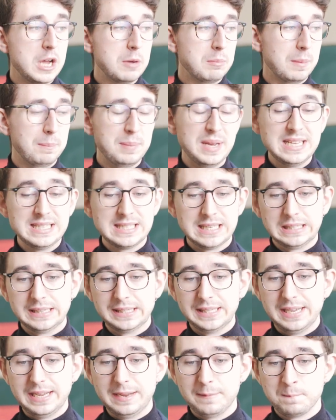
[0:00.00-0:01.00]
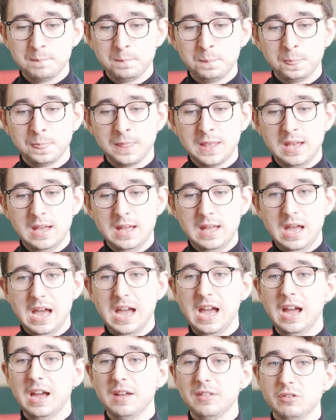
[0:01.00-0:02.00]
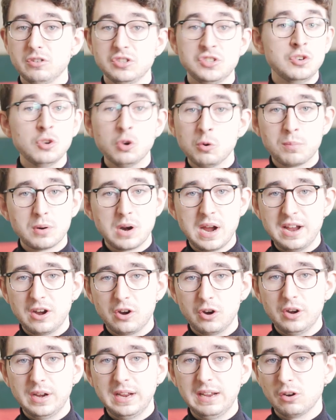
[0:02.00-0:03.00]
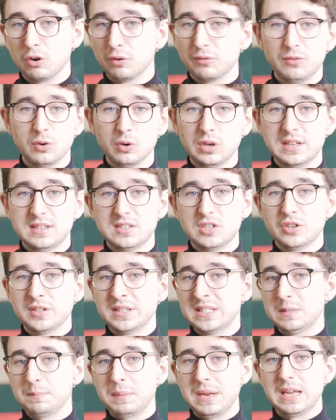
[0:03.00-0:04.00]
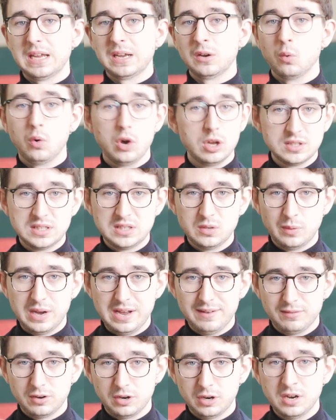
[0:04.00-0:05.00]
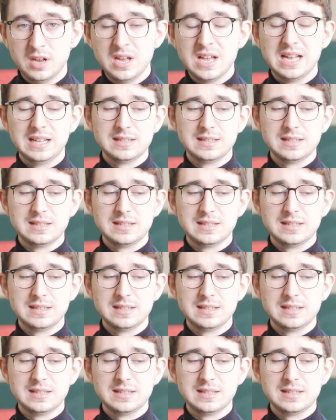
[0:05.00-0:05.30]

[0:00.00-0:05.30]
But basically, there's no priority or focus on speaking whatsoever.